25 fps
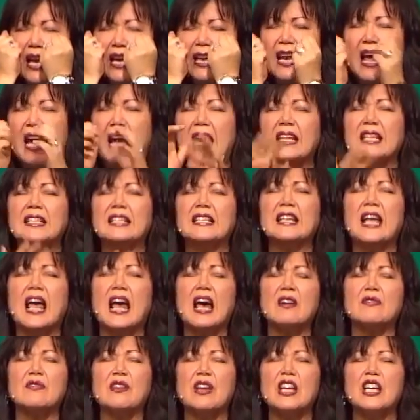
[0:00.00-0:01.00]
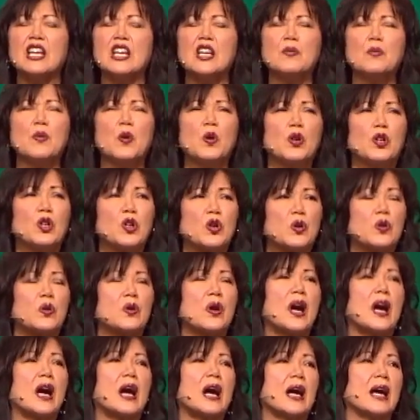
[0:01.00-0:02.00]
and I didn't have any more
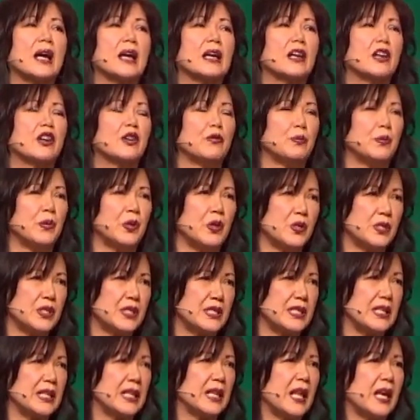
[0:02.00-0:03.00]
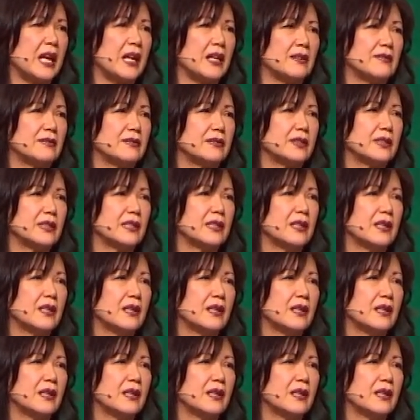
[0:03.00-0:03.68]
cry of mercy left.